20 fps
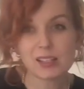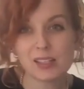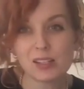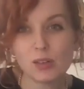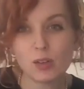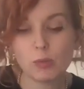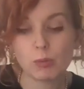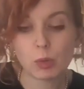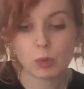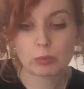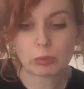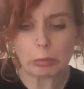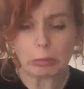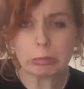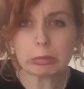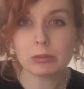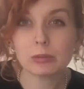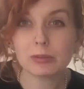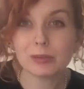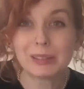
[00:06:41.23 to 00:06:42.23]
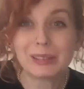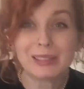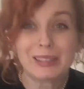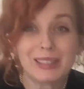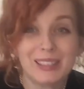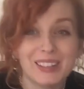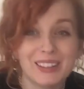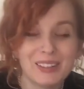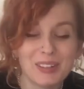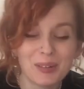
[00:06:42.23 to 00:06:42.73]
normal
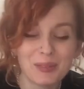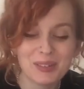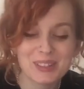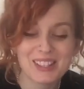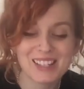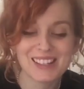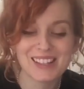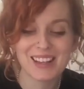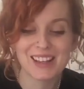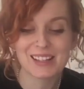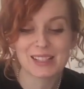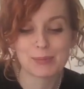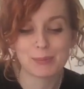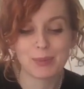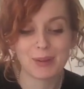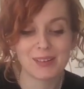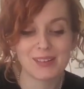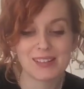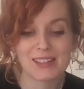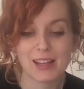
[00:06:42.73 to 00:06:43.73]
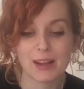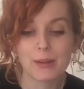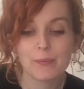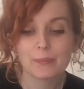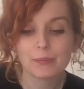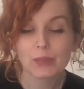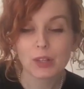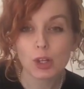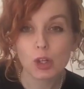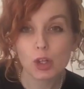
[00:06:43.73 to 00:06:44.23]
dessert spoon. So
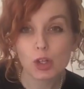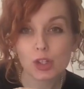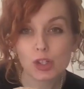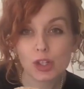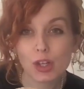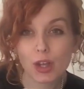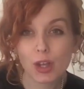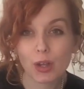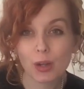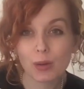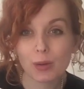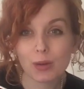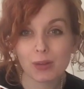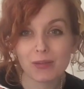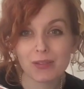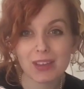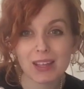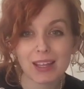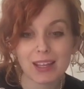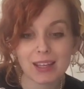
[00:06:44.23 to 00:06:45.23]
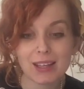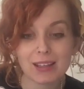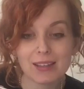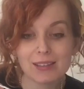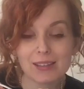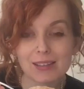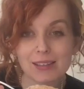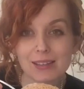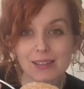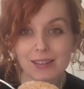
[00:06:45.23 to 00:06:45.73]
2 of these
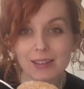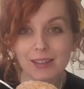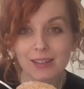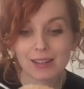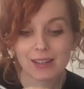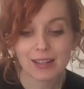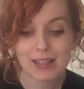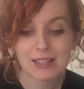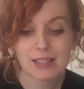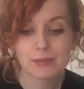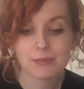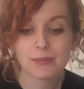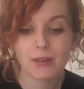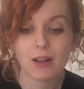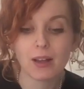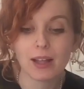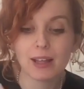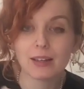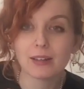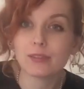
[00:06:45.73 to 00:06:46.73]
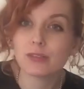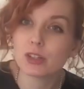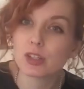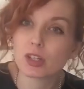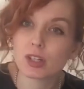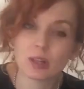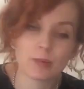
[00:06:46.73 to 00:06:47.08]
is fine for 2